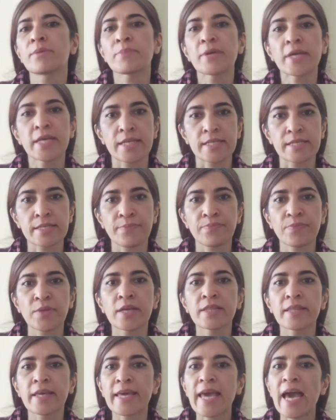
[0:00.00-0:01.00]
pins.
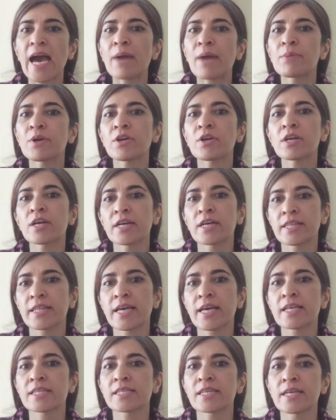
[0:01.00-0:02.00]
The camera
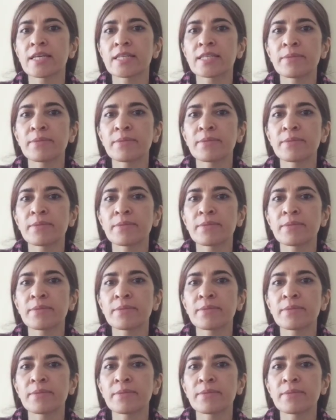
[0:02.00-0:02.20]
connects